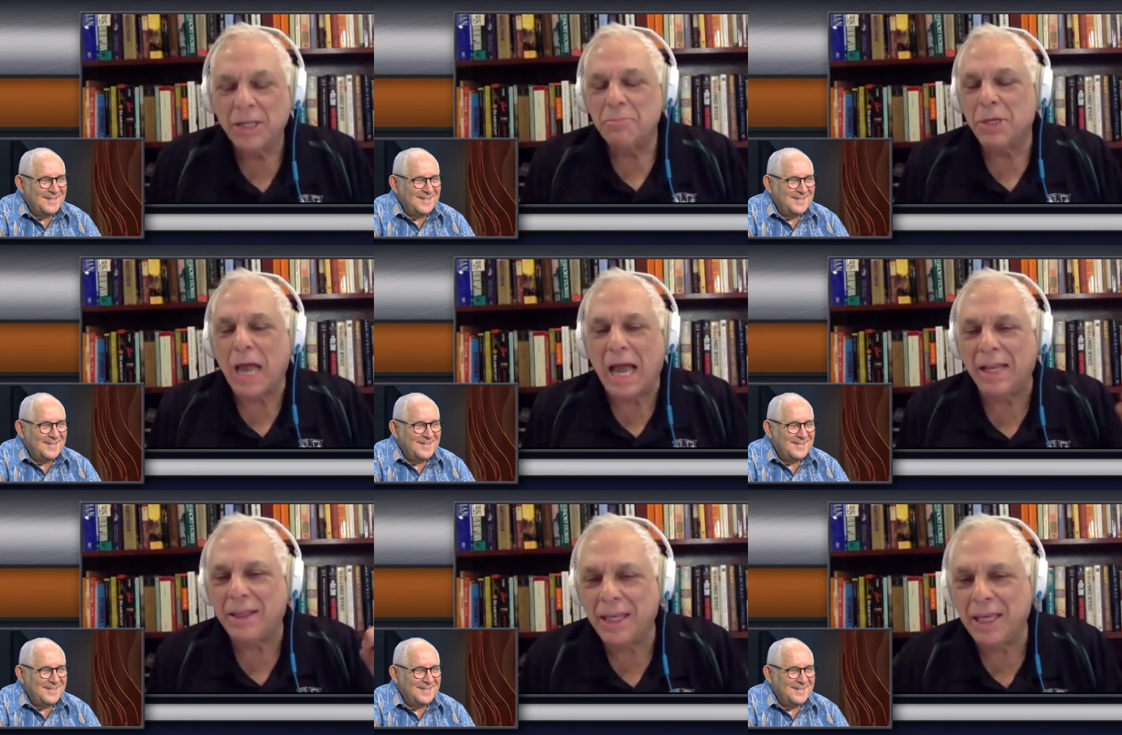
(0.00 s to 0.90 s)
Speaker 1: But I
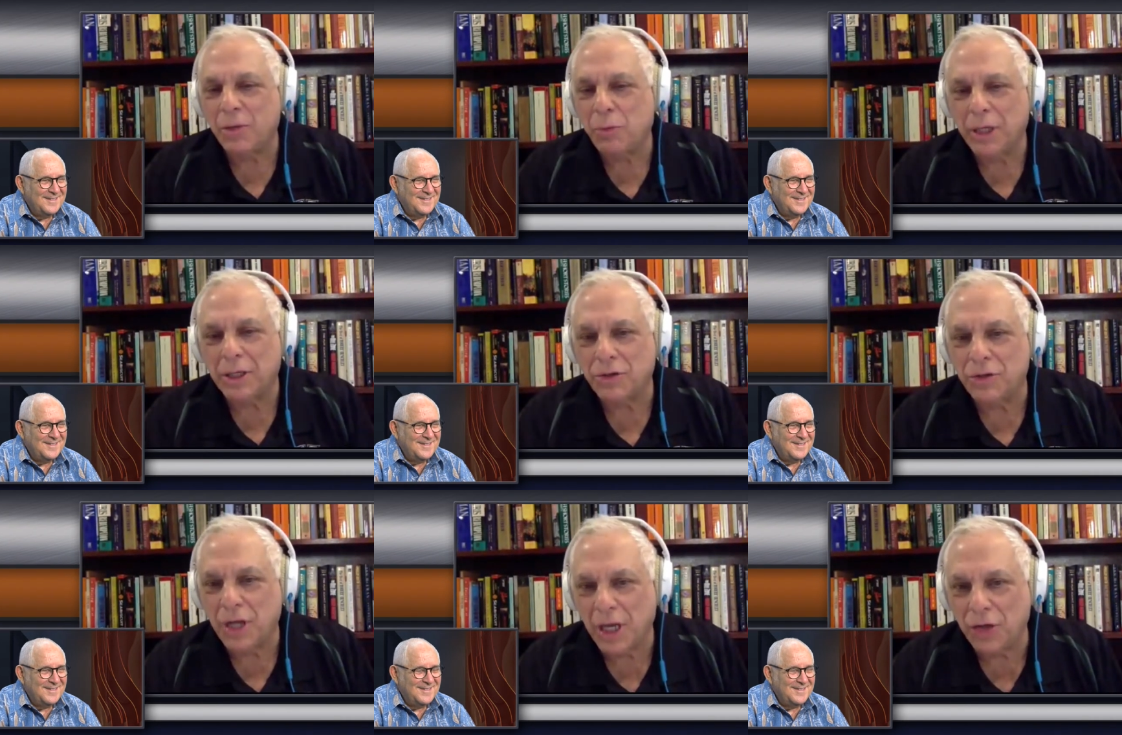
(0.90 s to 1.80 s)
think we
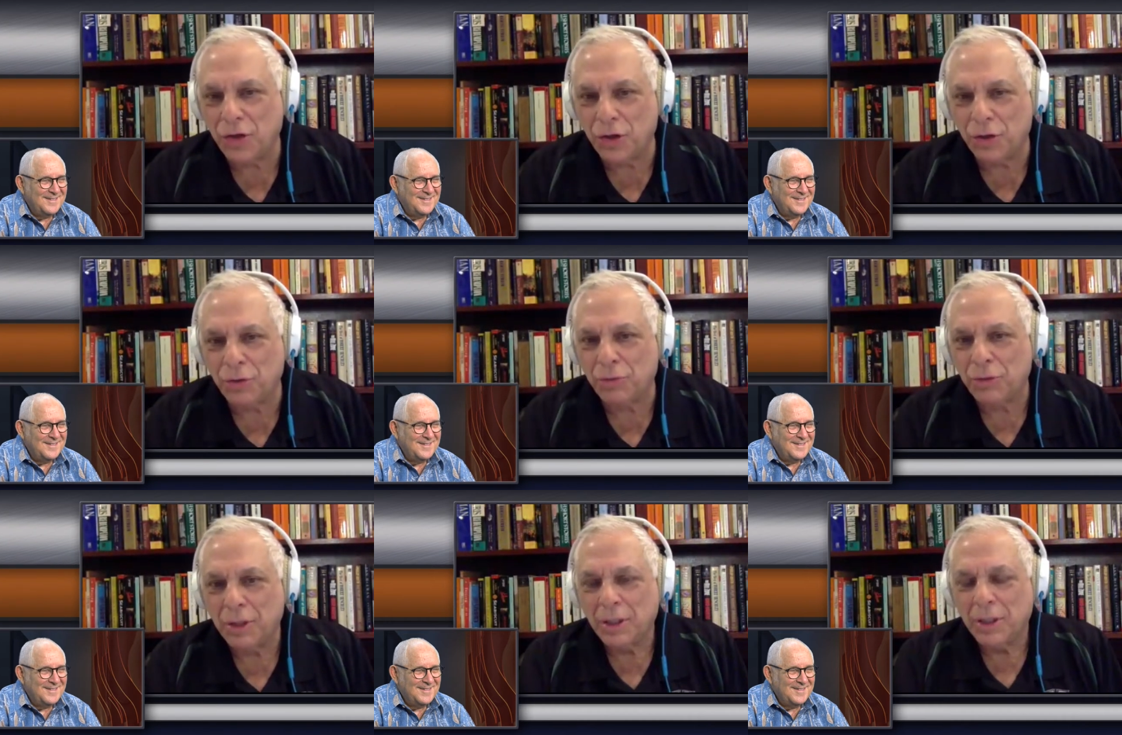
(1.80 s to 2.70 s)
continue
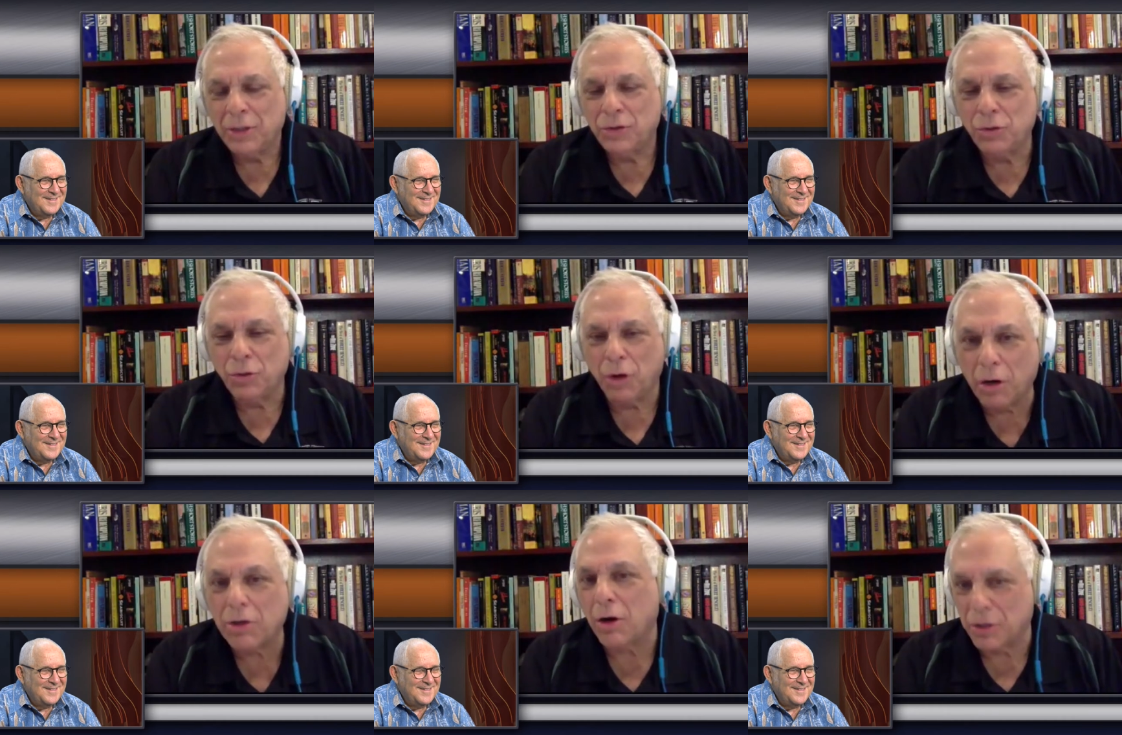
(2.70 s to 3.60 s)
to
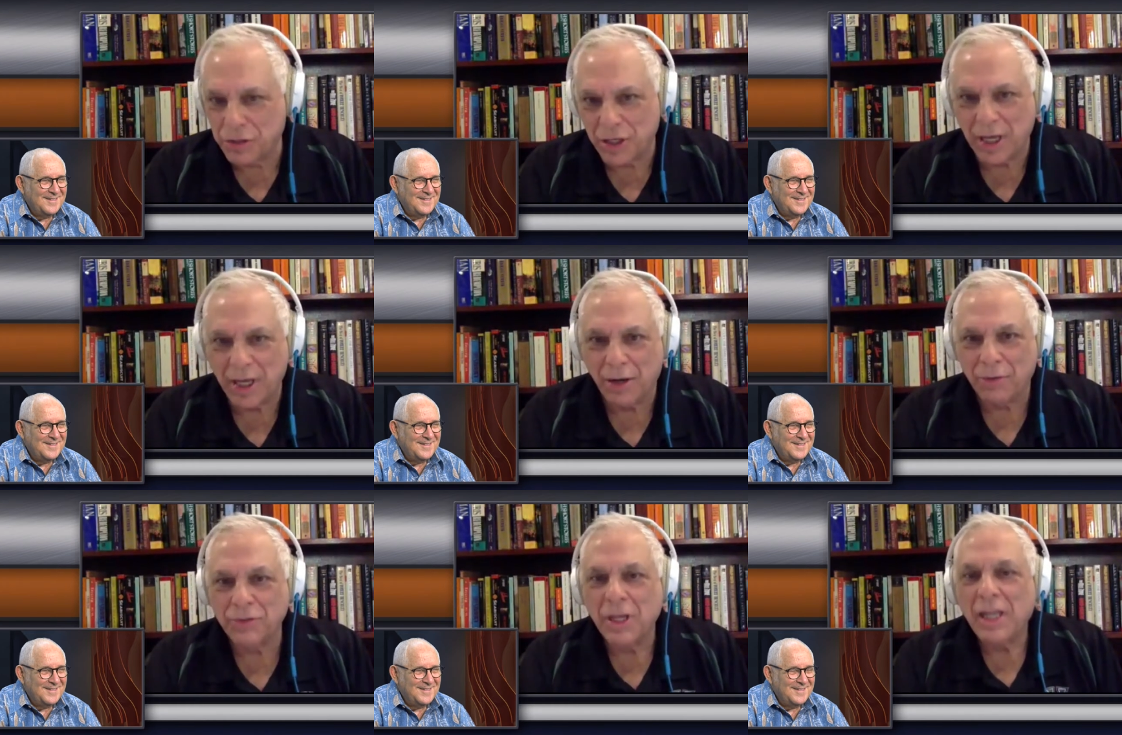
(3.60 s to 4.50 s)
hurt
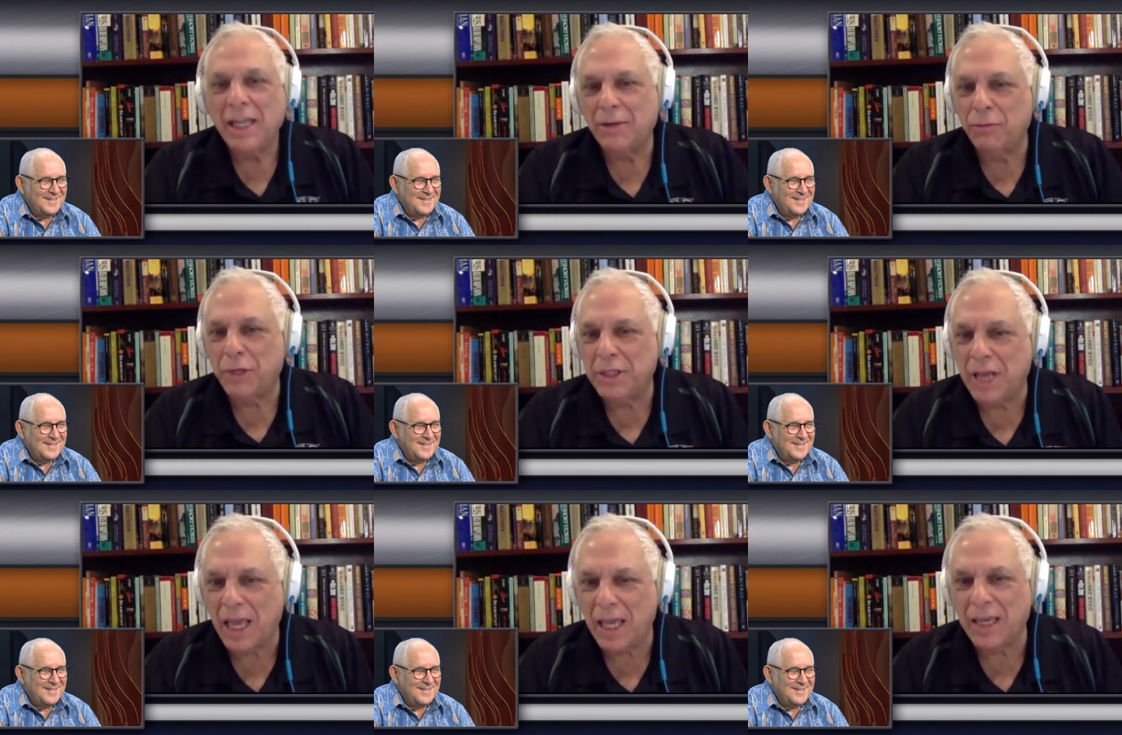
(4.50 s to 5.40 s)
ourselves if we
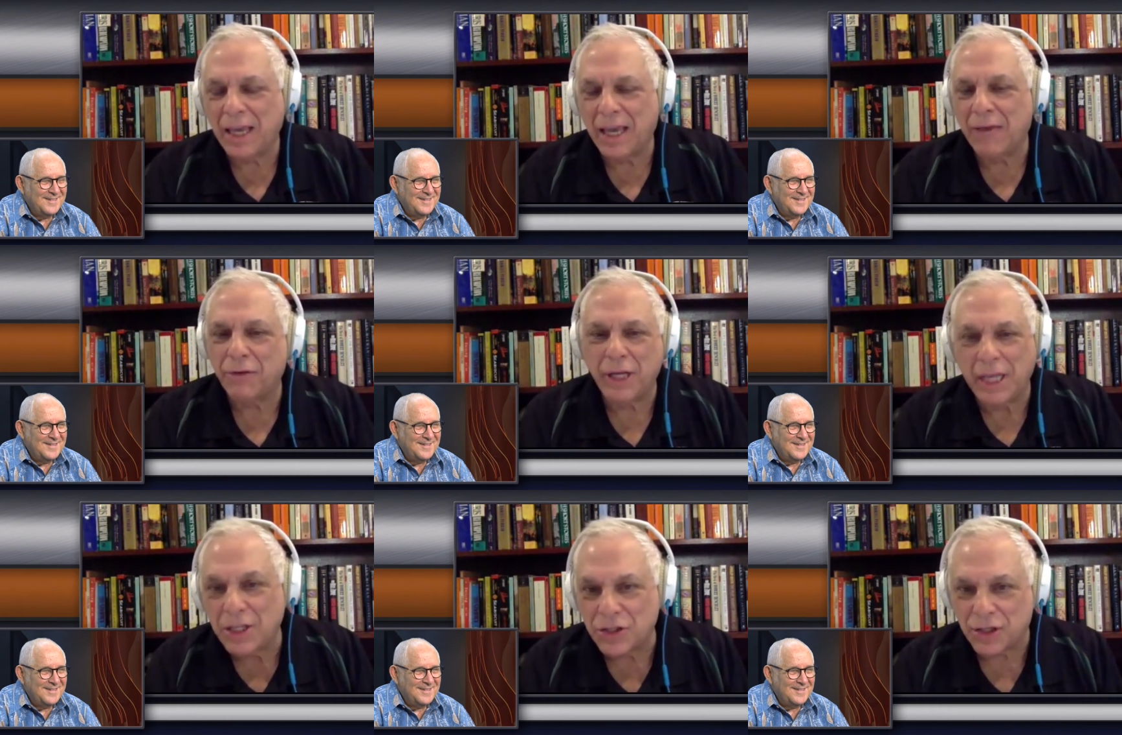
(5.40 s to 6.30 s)
take every
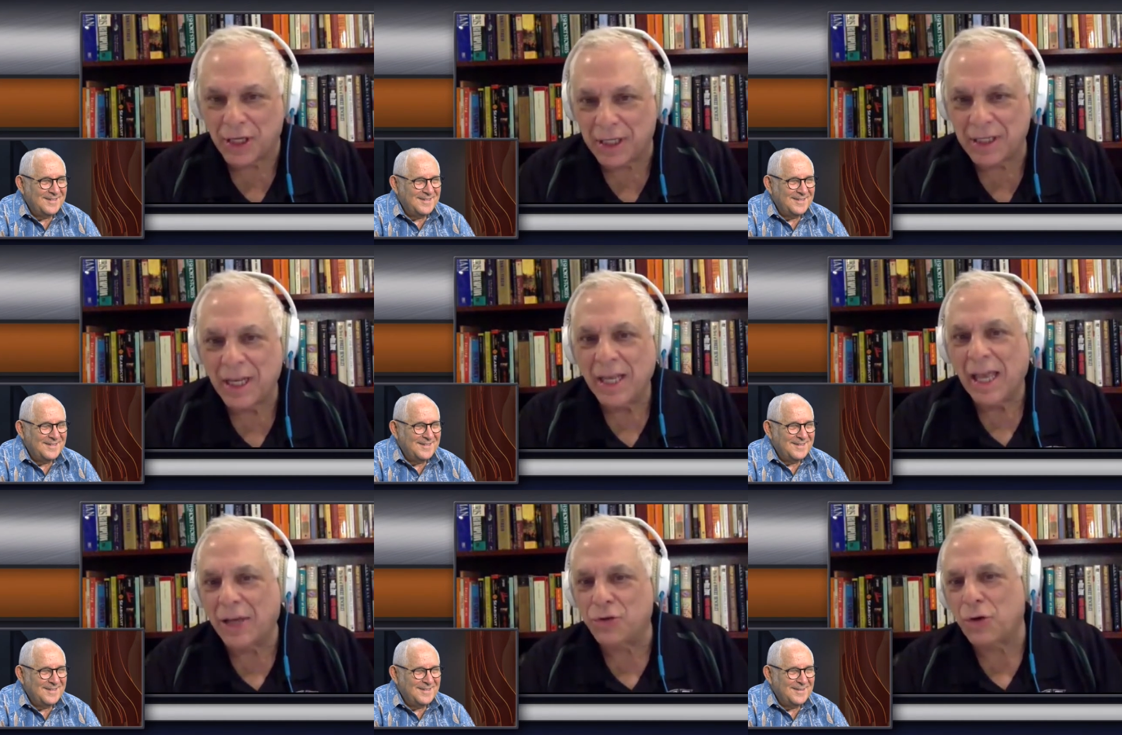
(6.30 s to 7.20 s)
incident
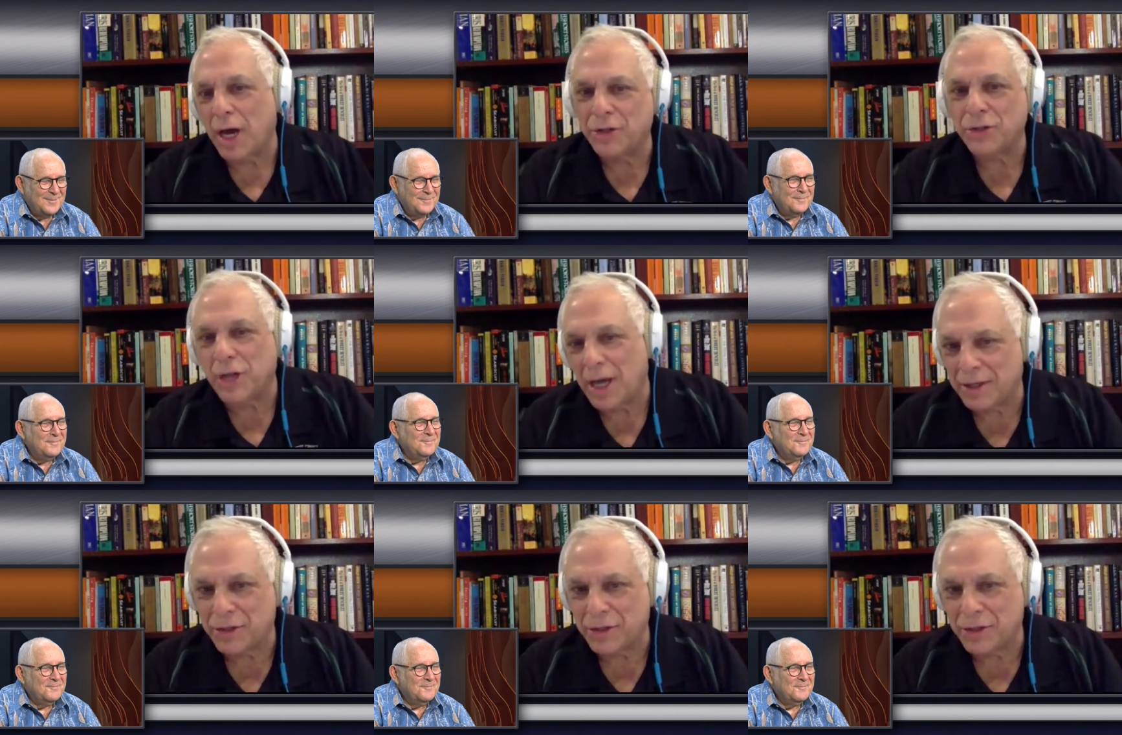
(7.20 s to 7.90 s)
and try to tie it to